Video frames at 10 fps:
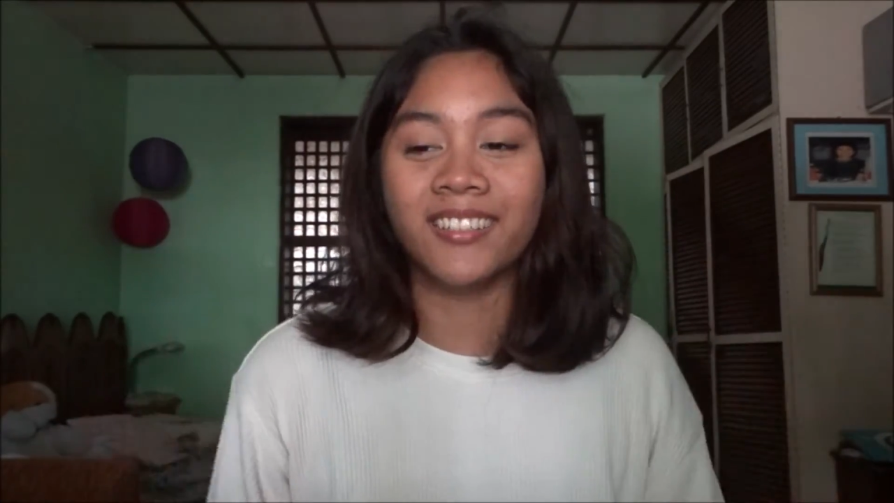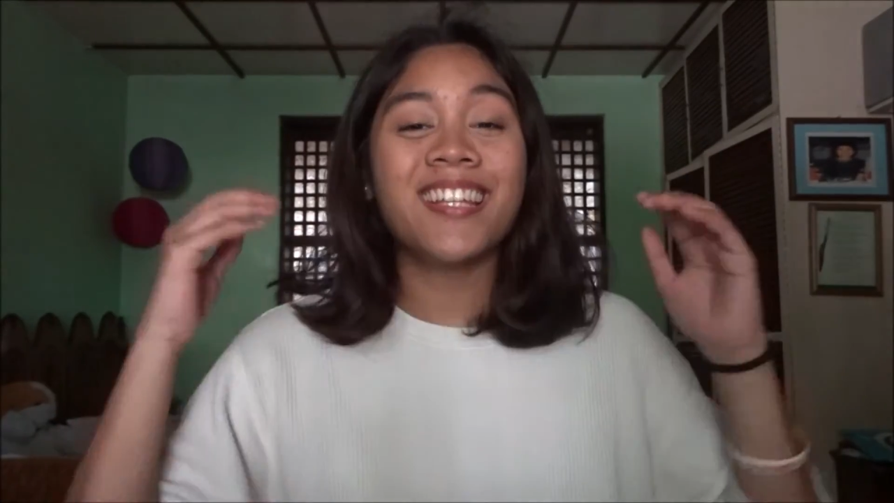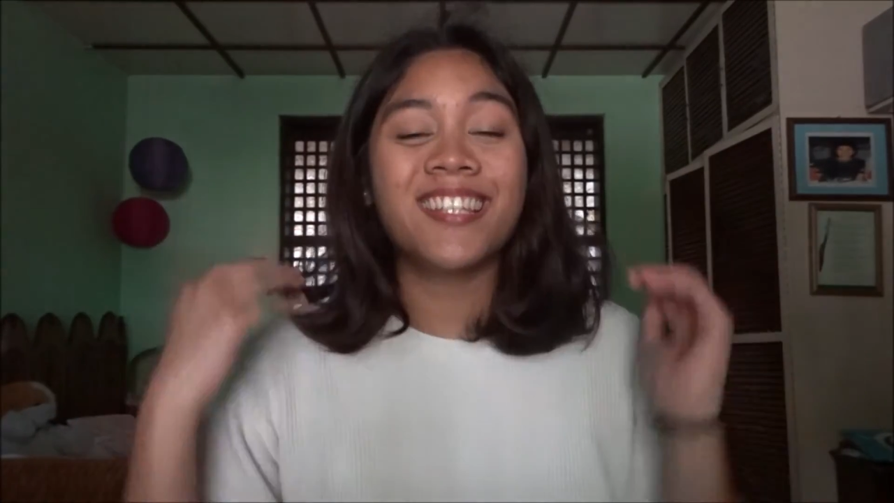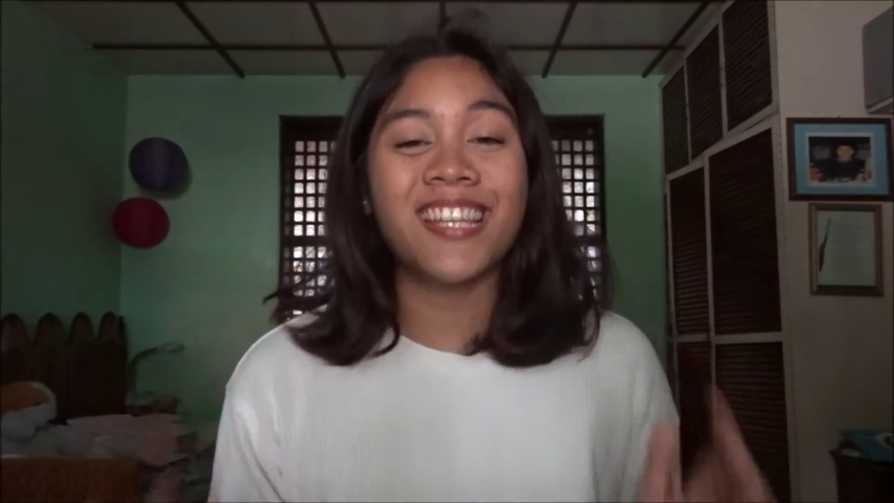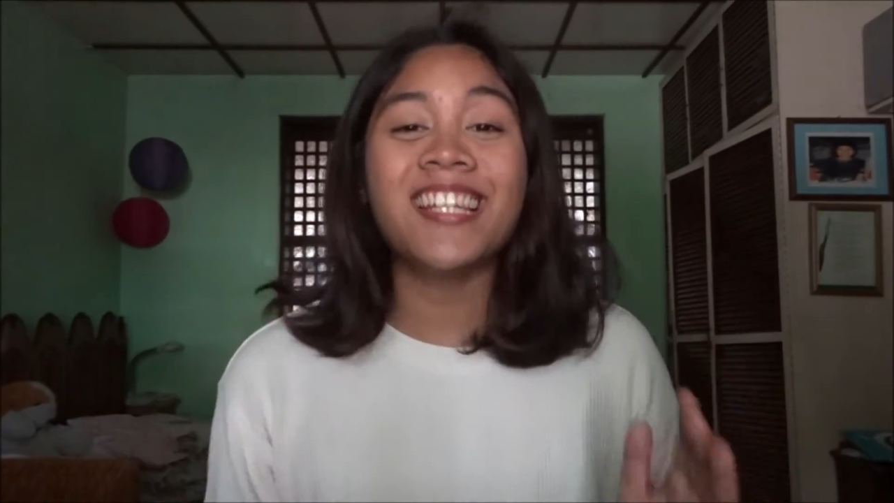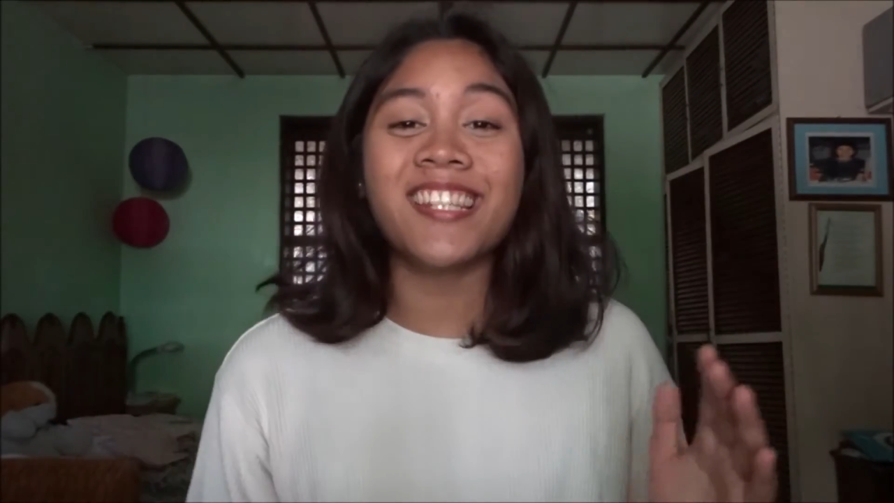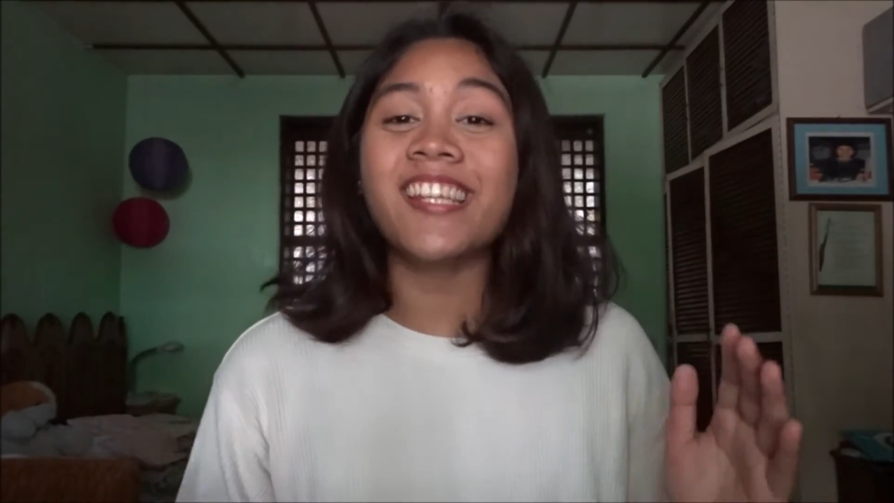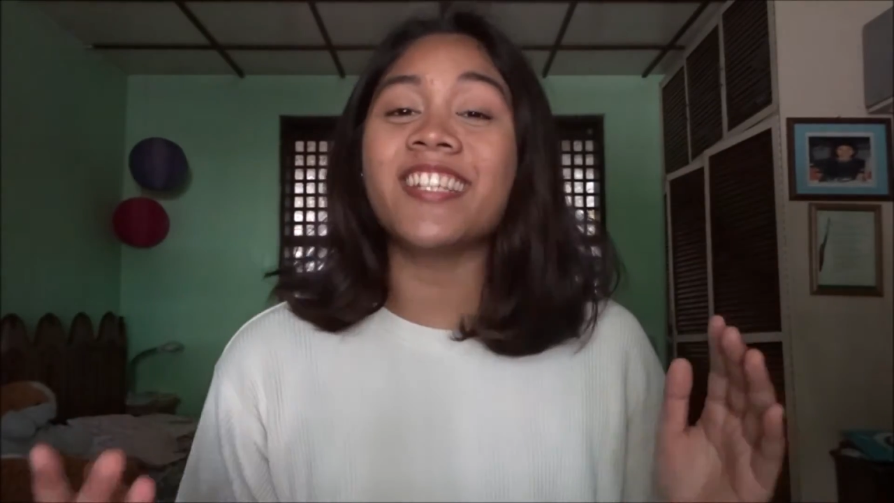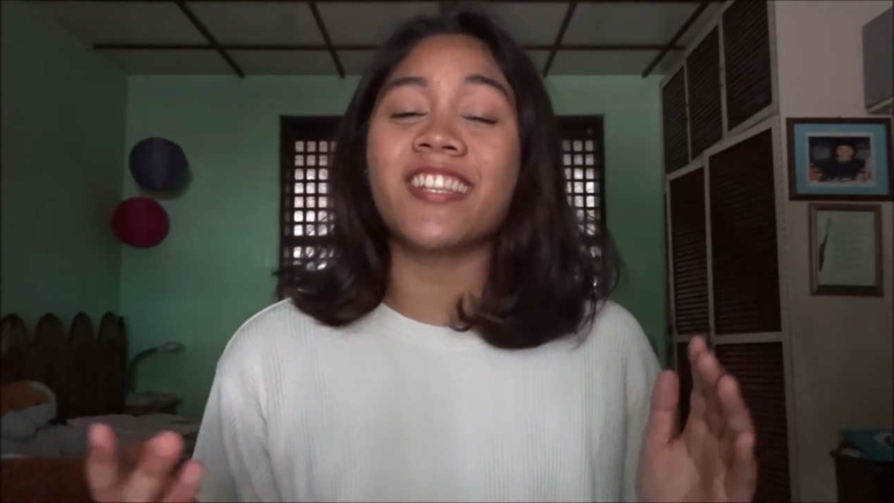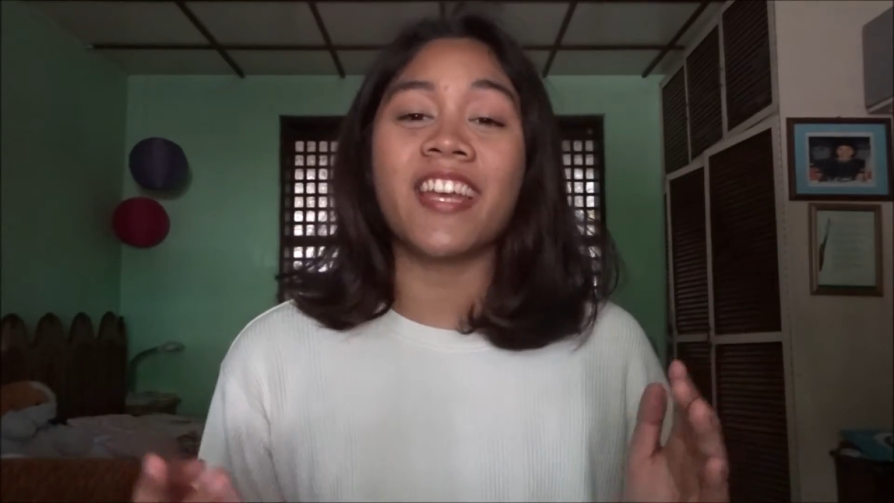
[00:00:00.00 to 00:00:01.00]
And since
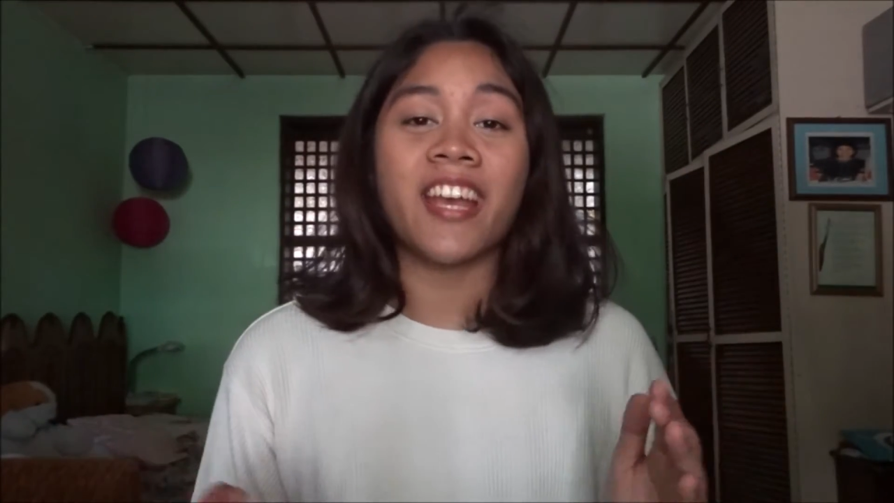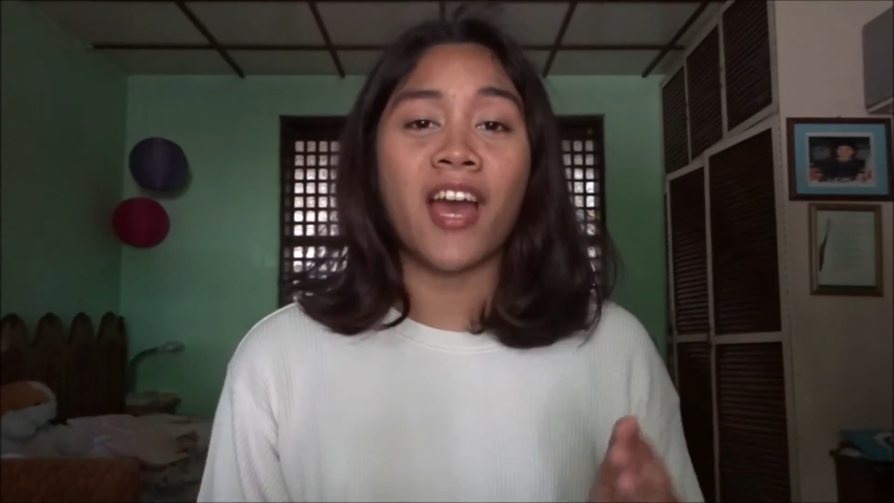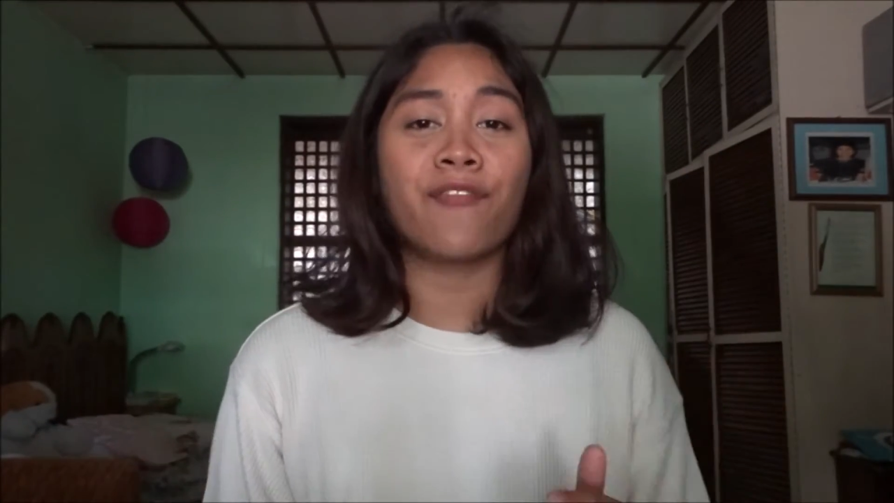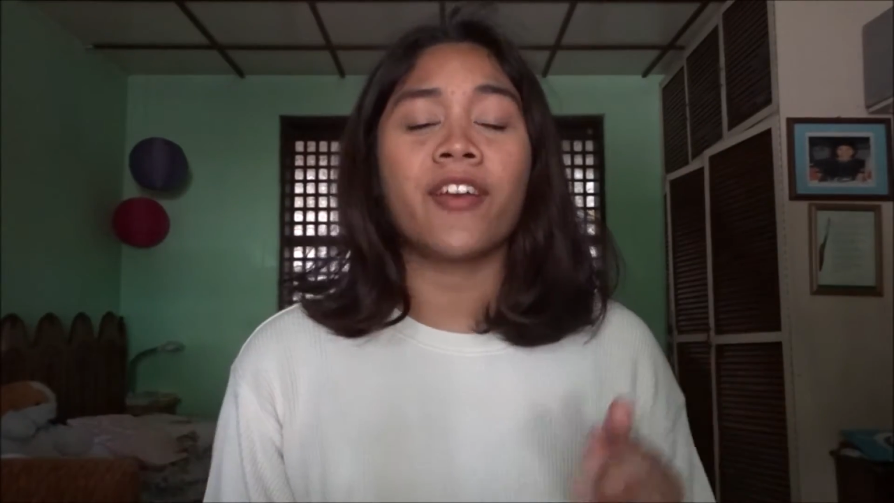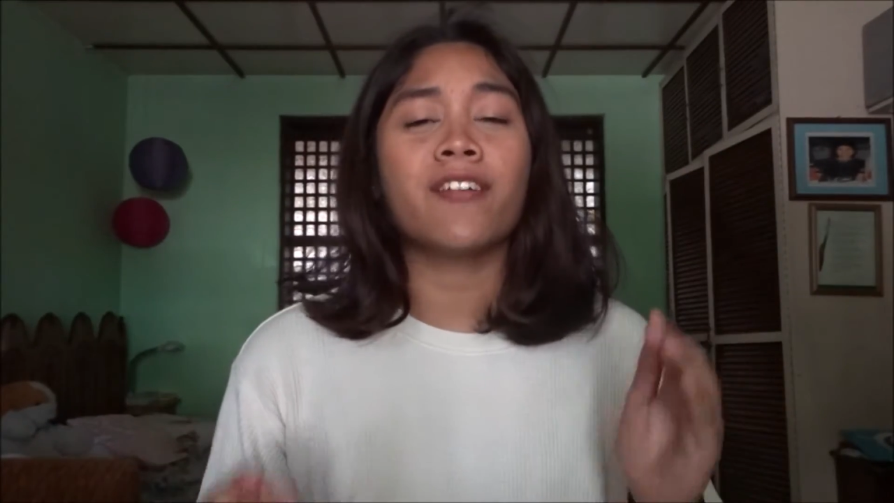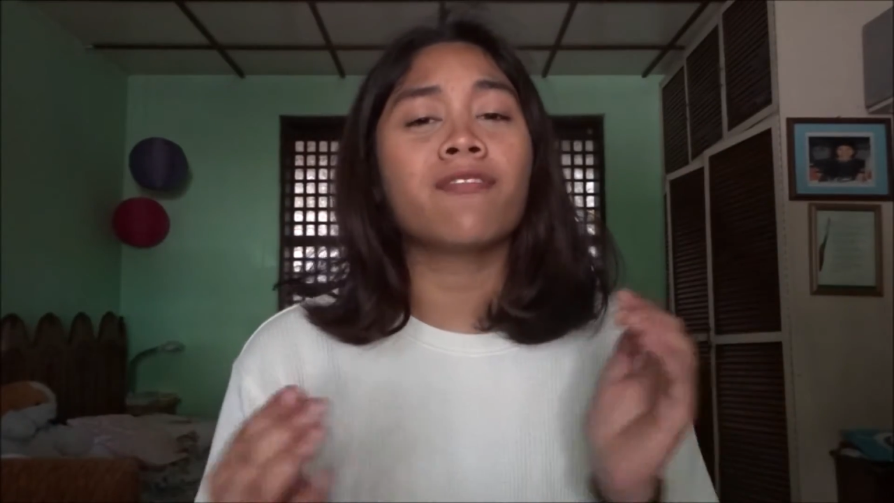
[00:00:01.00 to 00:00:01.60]
this is a cafe,